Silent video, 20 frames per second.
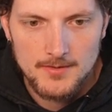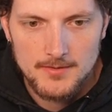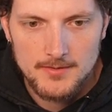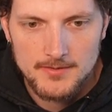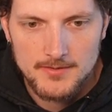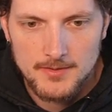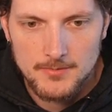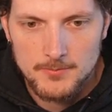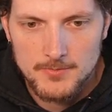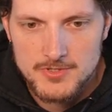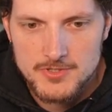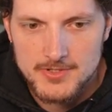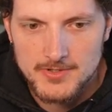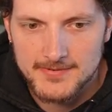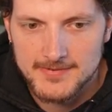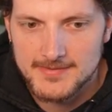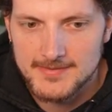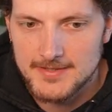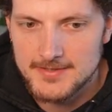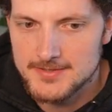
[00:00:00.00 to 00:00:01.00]
then we
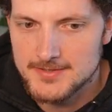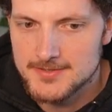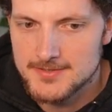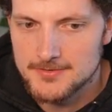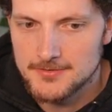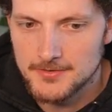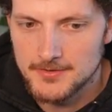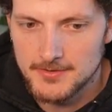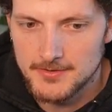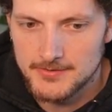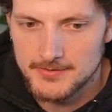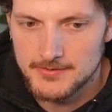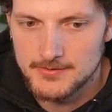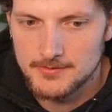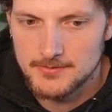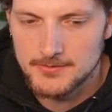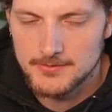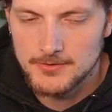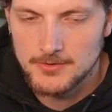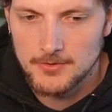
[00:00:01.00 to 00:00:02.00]
just set it to this.
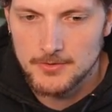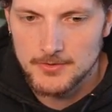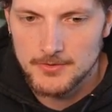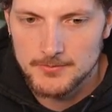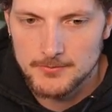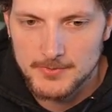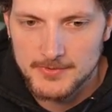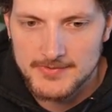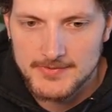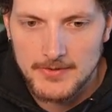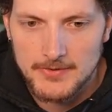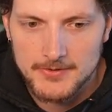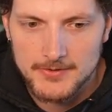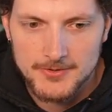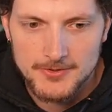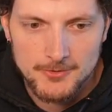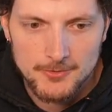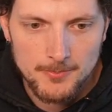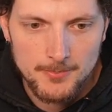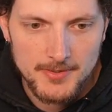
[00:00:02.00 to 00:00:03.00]
So we set the
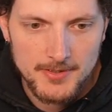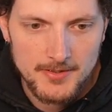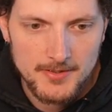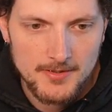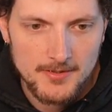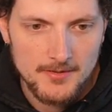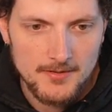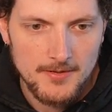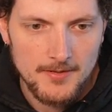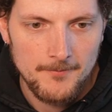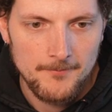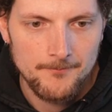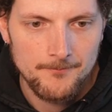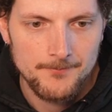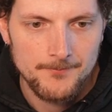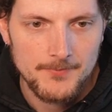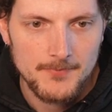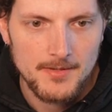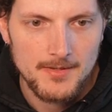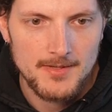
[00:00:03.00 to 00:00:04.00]
new peak.
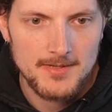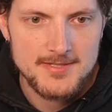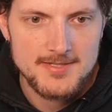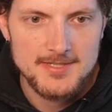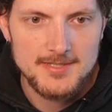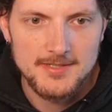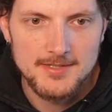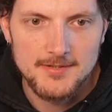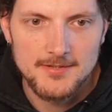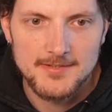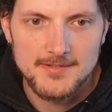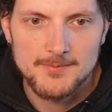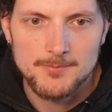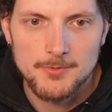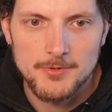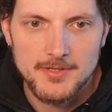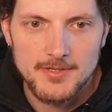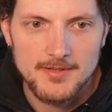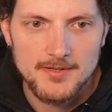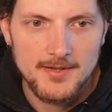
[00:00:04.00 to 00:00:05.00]
And here, that's
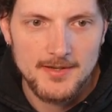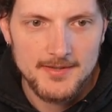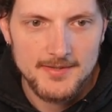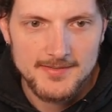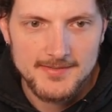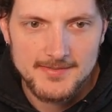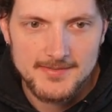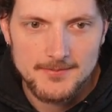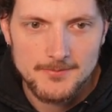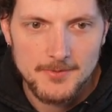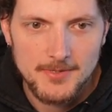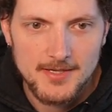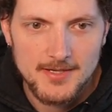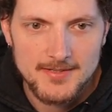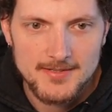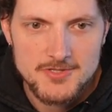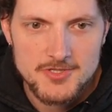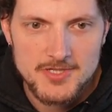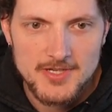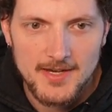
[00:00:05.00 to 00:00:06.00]
pretty nice. We
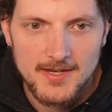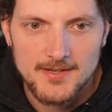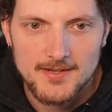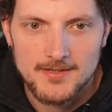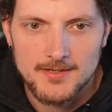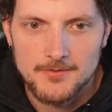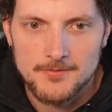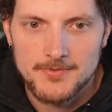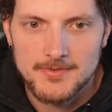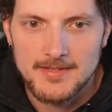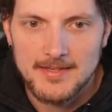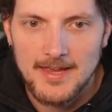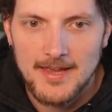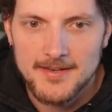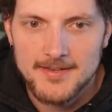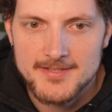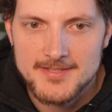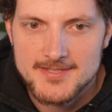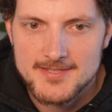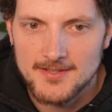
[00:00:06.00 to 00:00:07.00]
can check if the
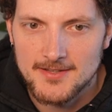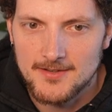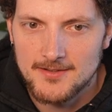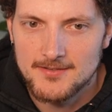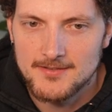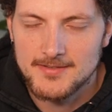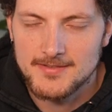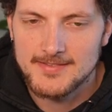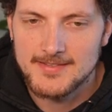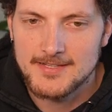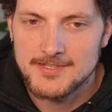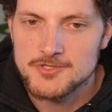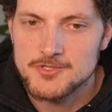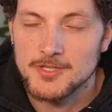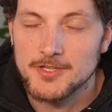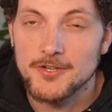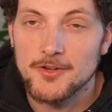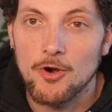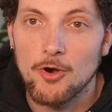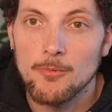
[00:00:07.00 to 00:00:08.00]
editor is
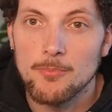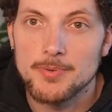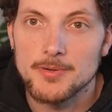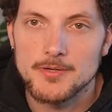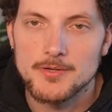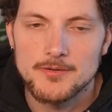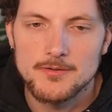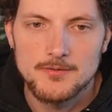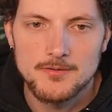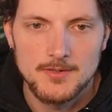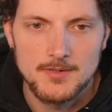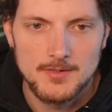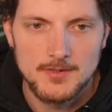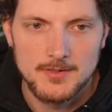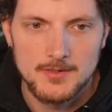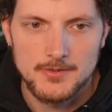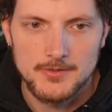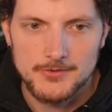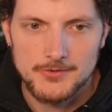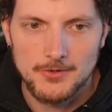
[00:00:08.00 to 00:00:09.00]
actually open.
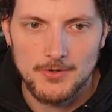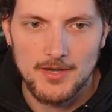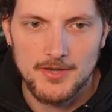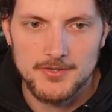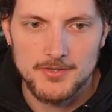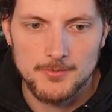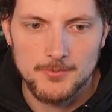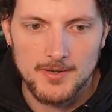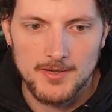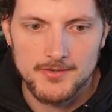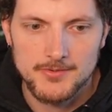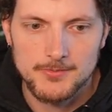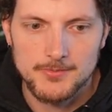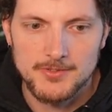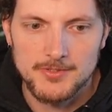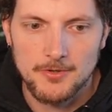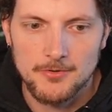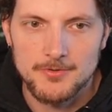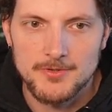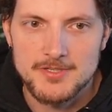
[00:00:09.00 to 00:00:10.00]
So otherwise, we
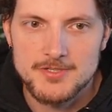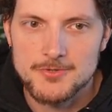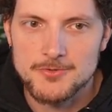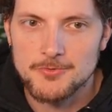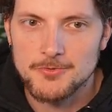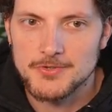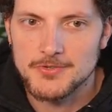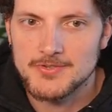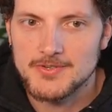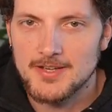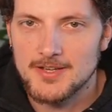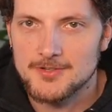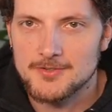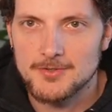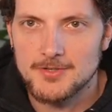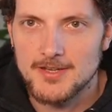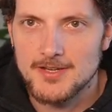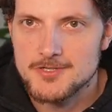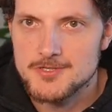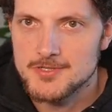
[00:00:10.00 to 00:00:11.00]
don't need to do this
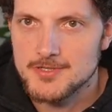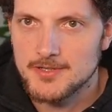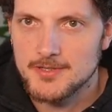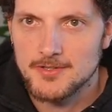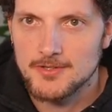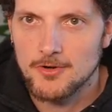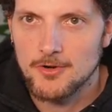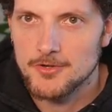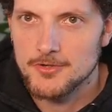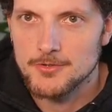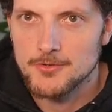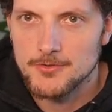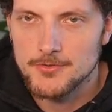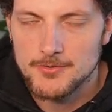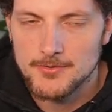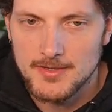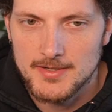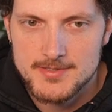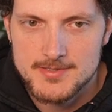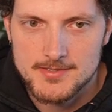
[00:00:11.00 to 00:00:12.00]
calculation here in the audio
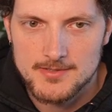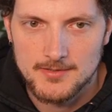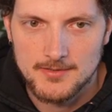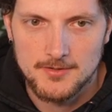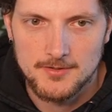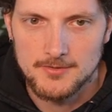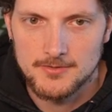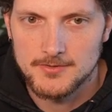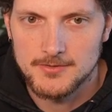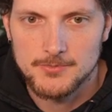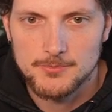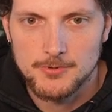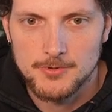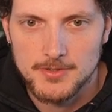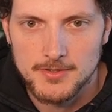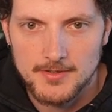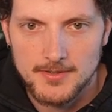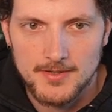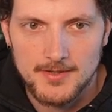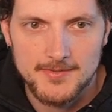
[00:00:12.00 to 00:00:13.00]
thread. Yeah, that's
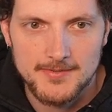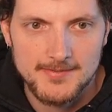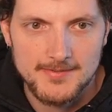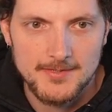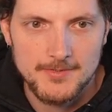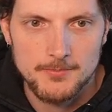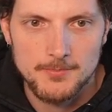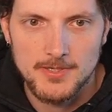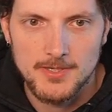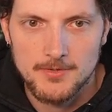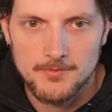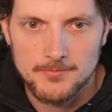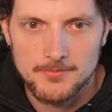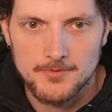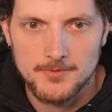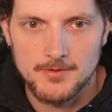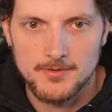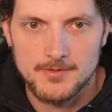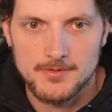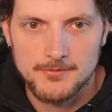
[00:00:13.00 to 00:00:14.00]
pretty nice that we have
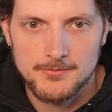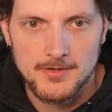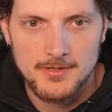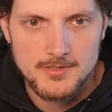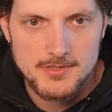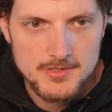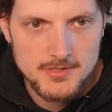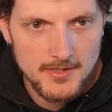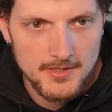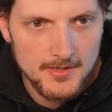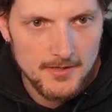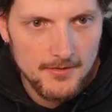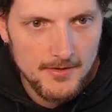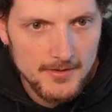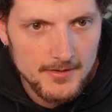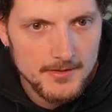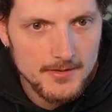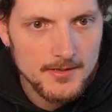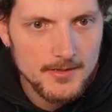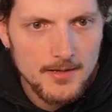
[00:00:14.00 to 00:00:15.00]
this function here
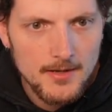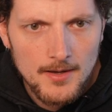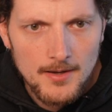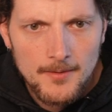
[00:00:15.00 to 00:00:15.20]
directly.